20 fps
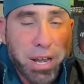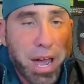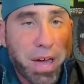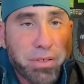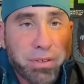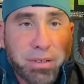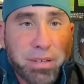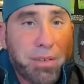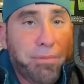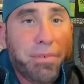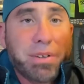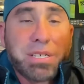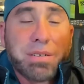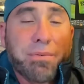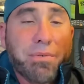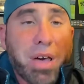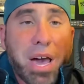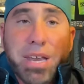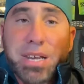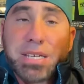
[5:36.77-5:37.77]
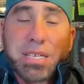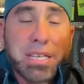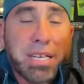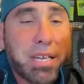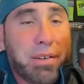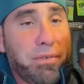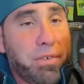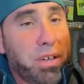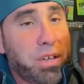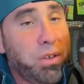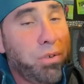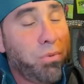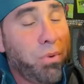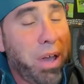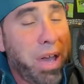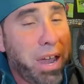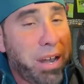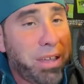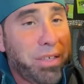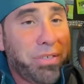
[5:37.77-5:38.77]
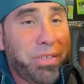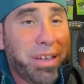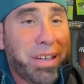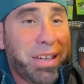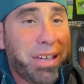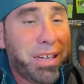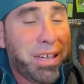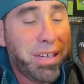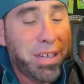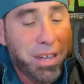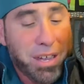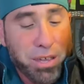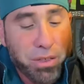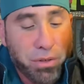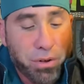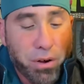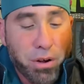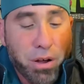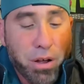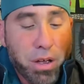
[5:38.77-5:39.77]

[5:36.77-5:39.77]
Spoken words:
the defensive line isn't giving you anything either.